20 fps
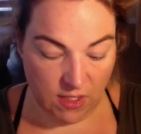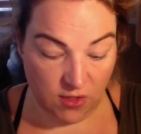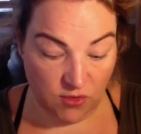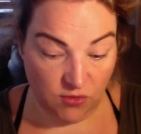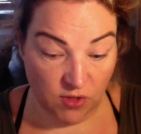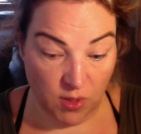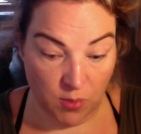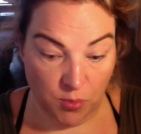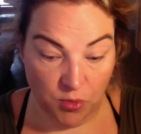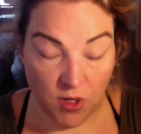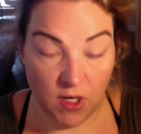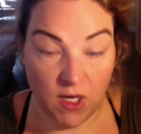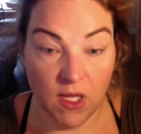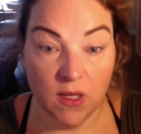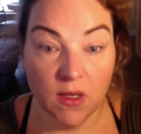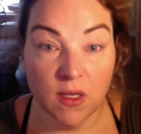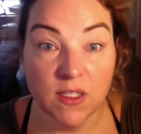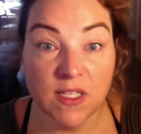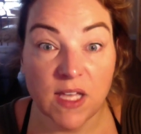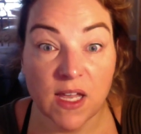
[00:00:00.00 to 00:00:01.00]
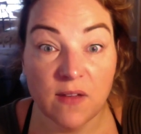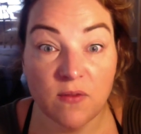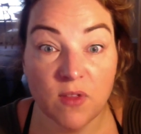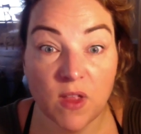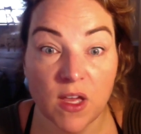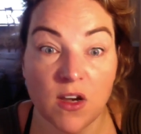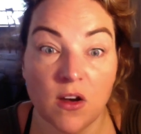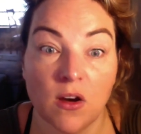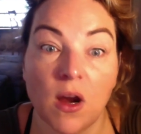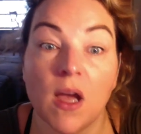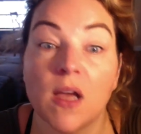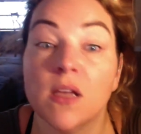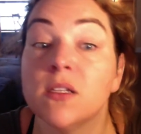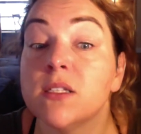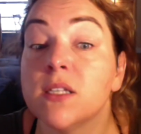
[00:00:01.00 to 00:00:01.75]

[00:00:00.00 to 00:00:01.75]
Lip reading: It's really pretty because I have lighter eyes.